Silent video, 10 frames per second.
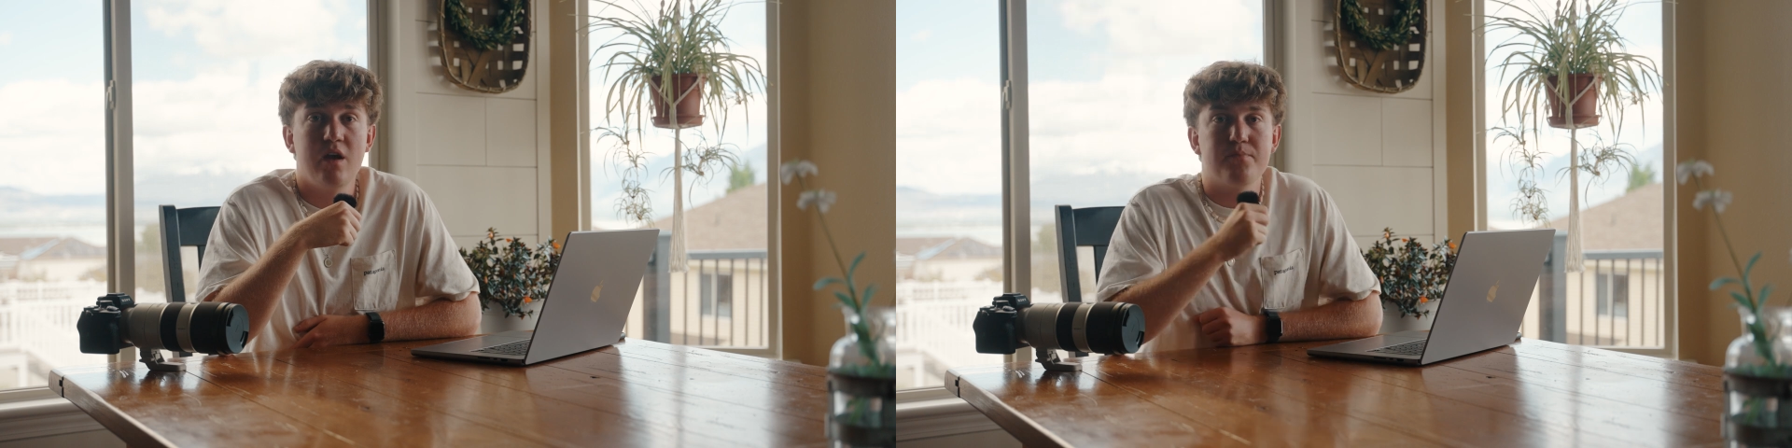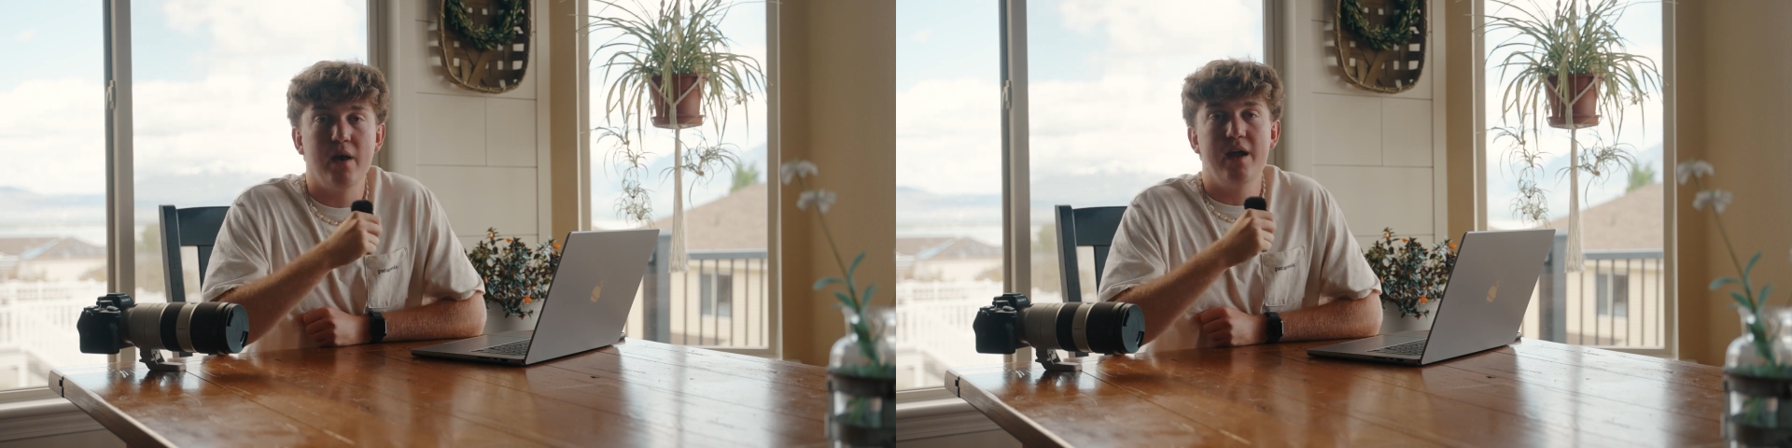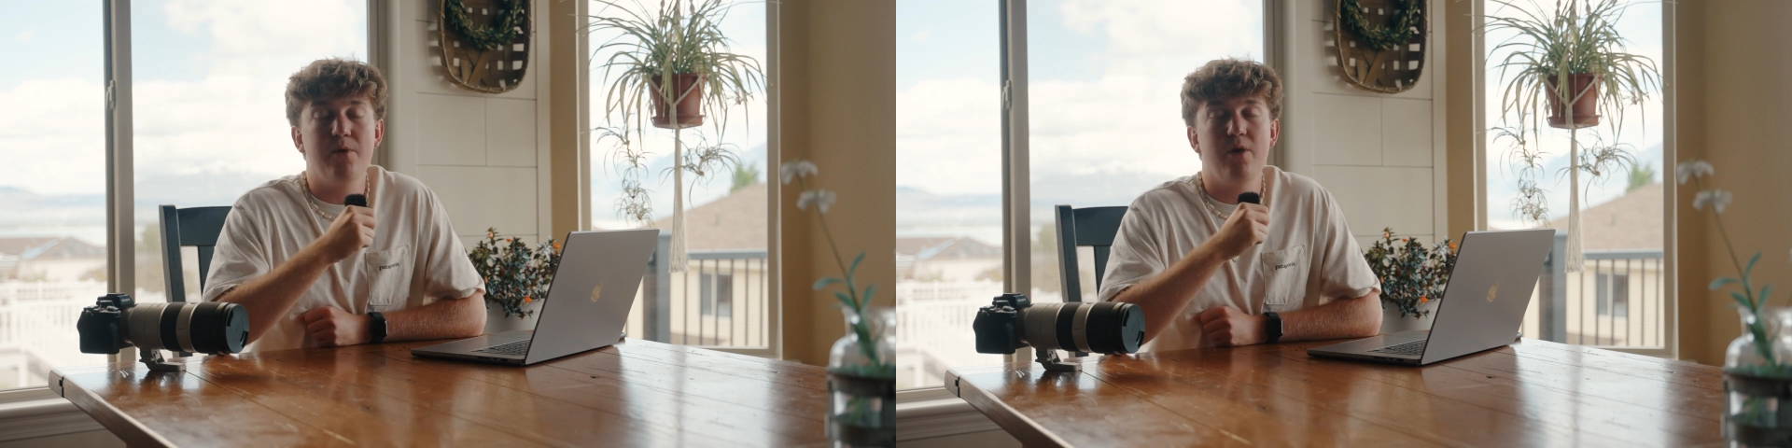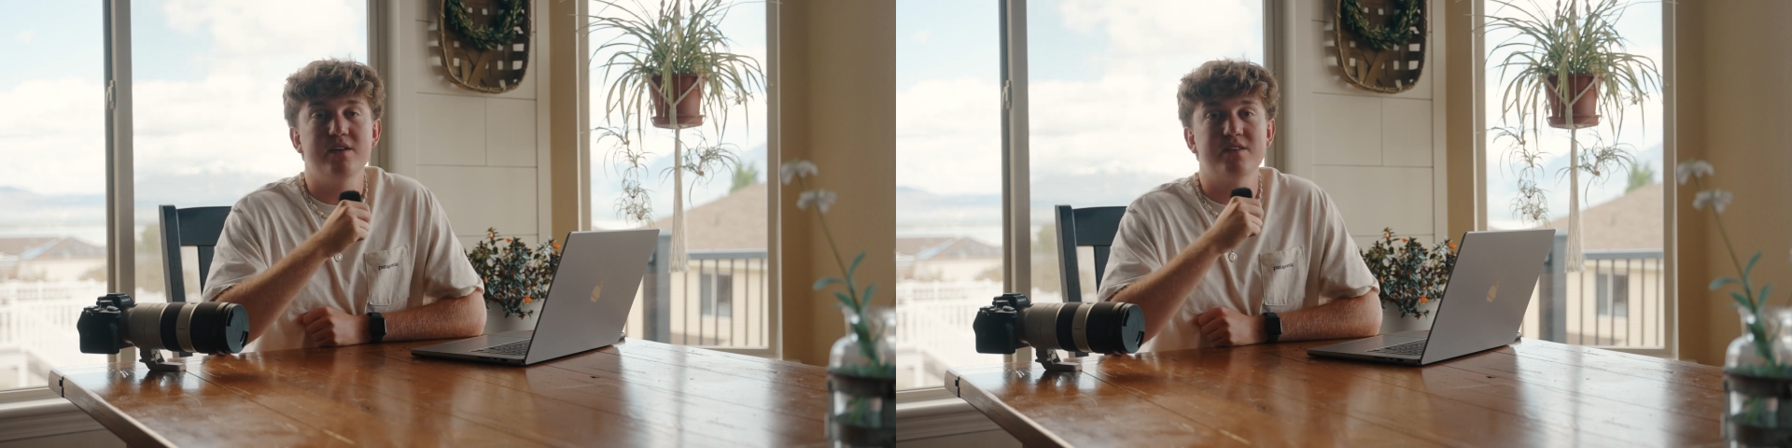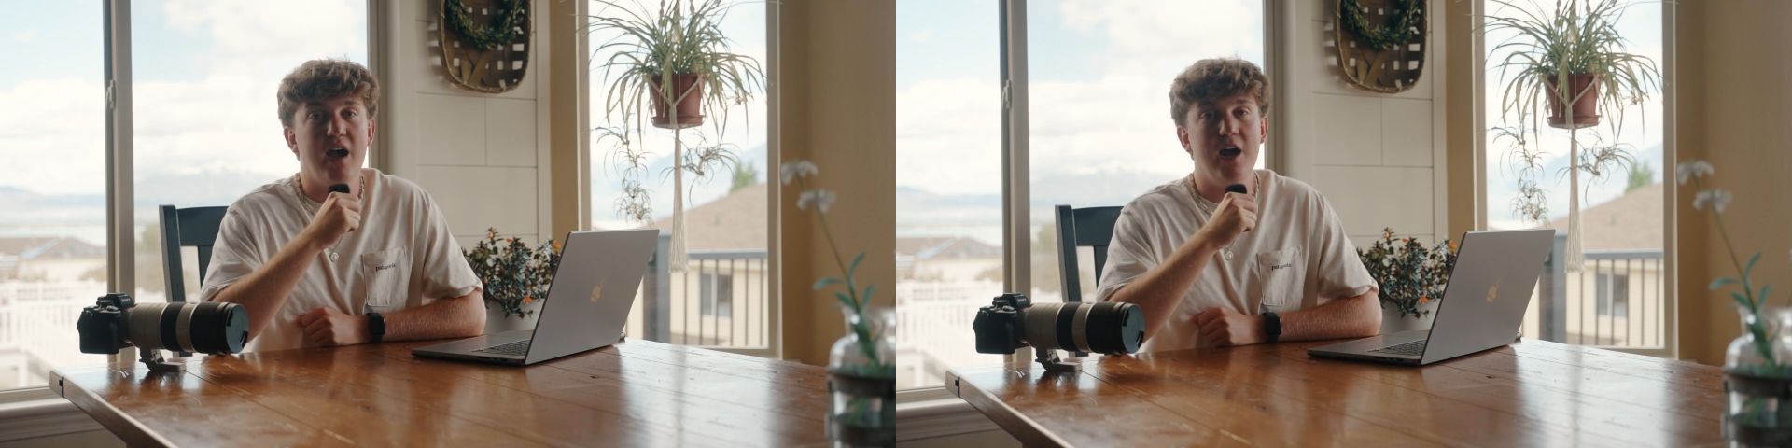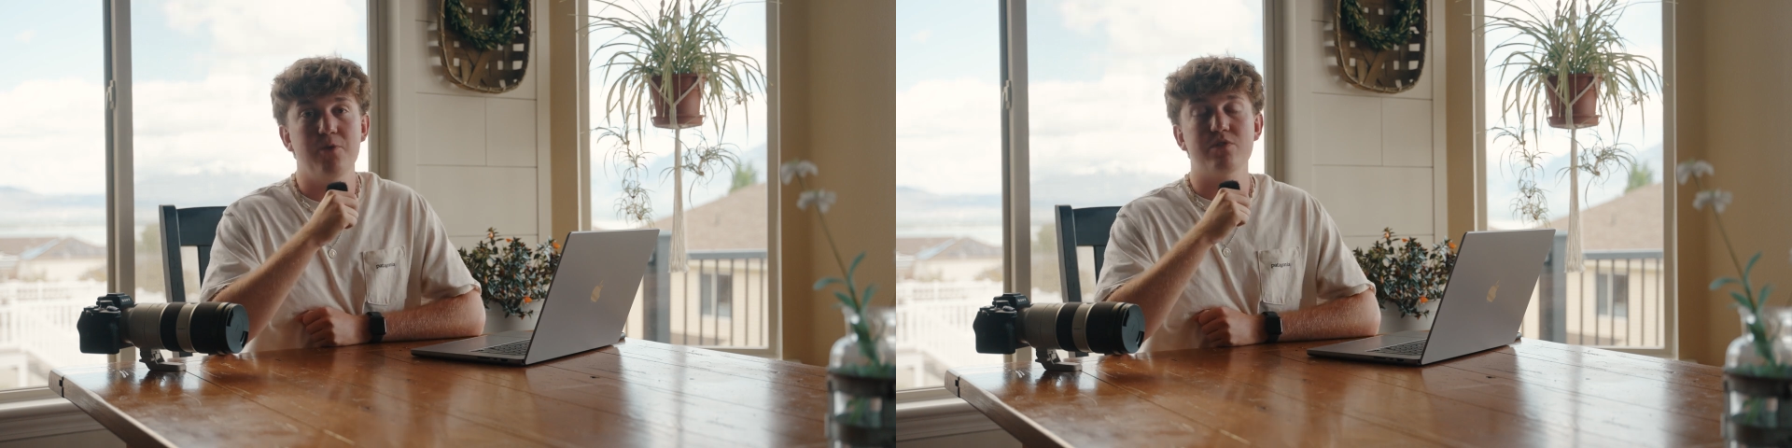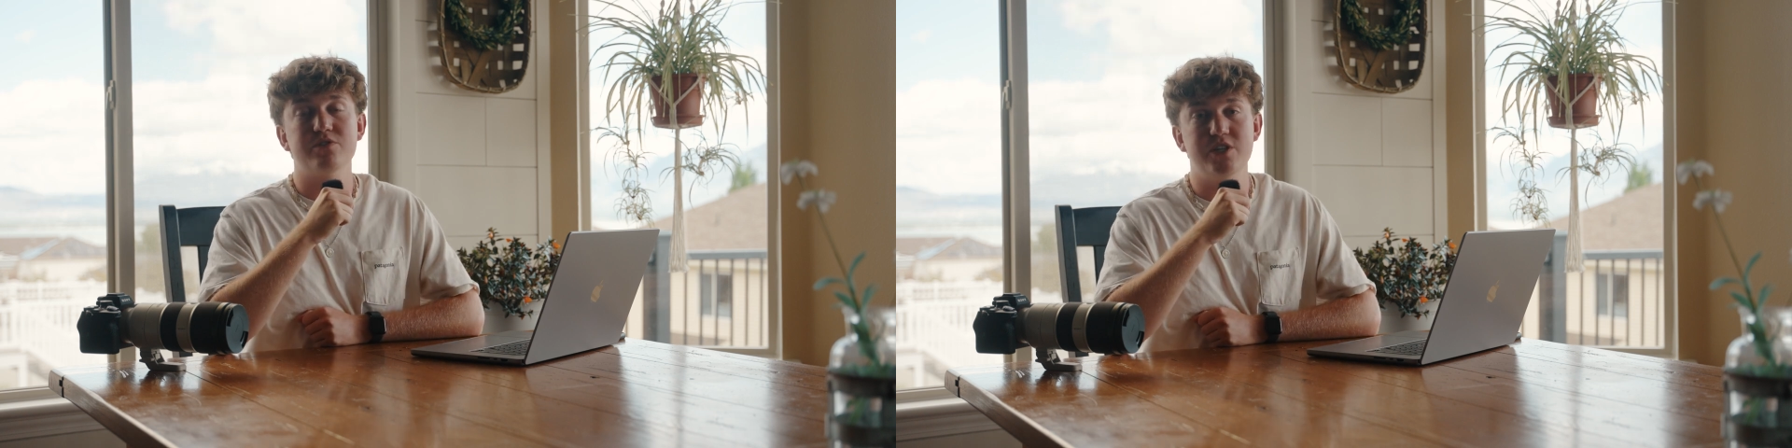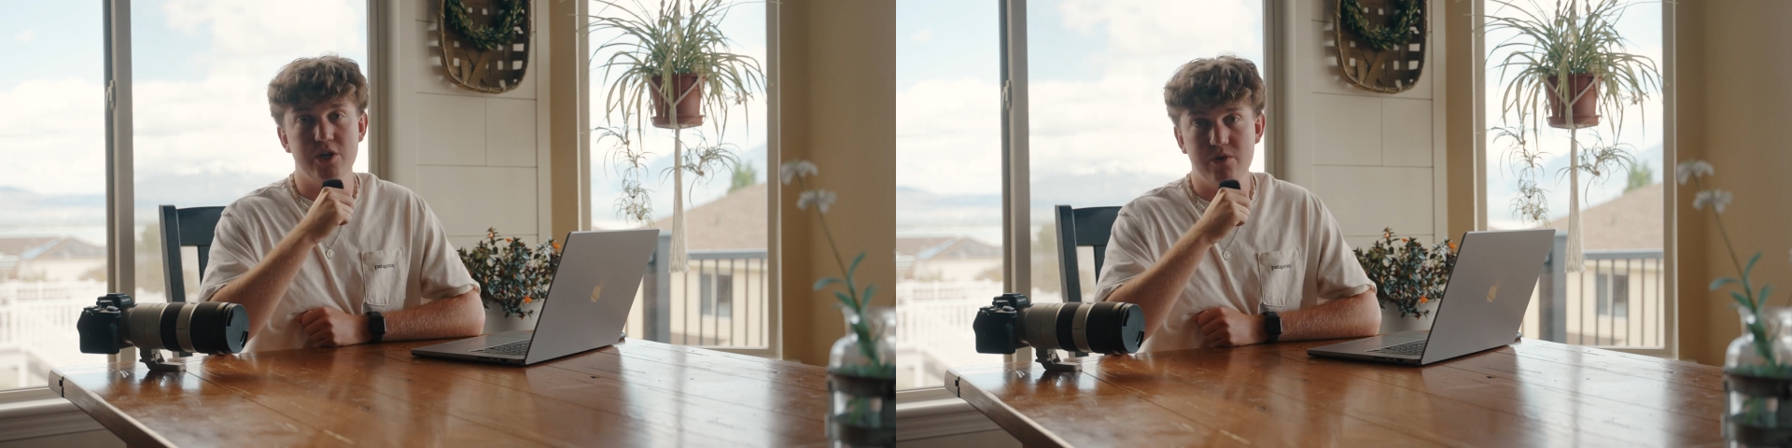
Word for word: But anyways, I will see